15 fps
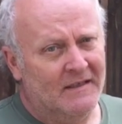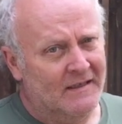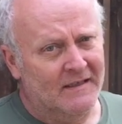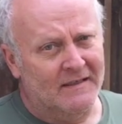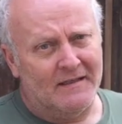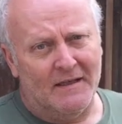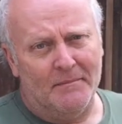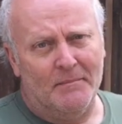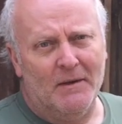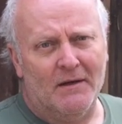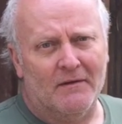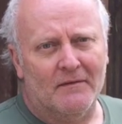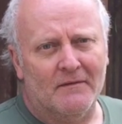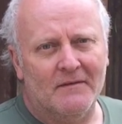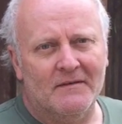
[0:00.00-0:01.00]
Hit that
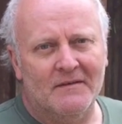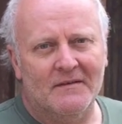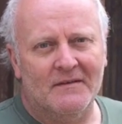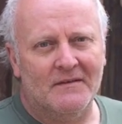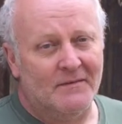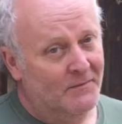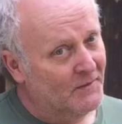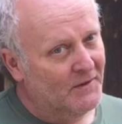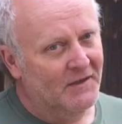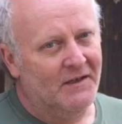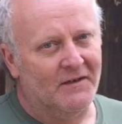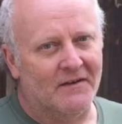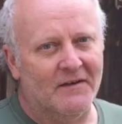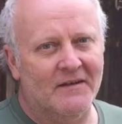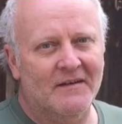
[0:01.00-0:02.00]
bell. We're
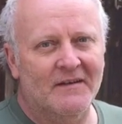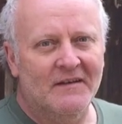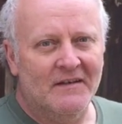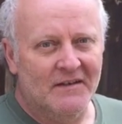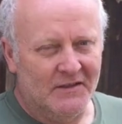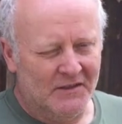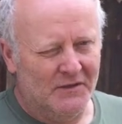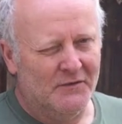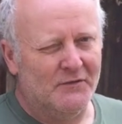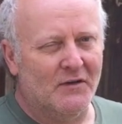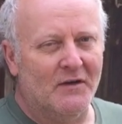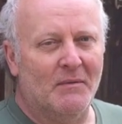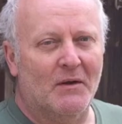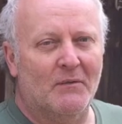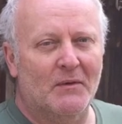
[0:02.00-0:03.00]
here. You
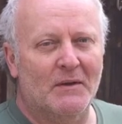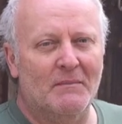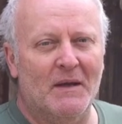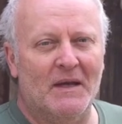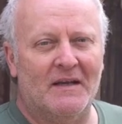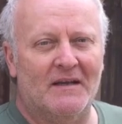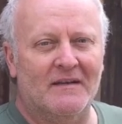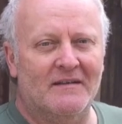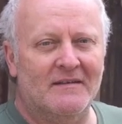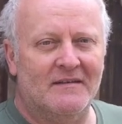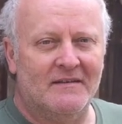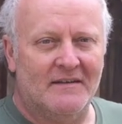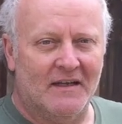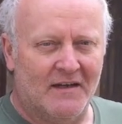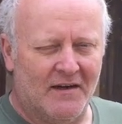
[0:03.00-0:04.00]
dream it. We make it.
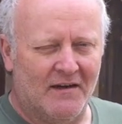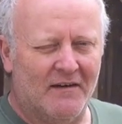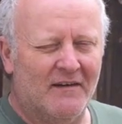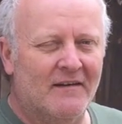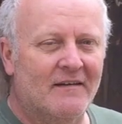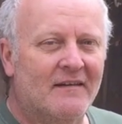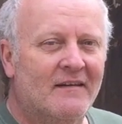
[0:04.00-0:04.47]
Take care.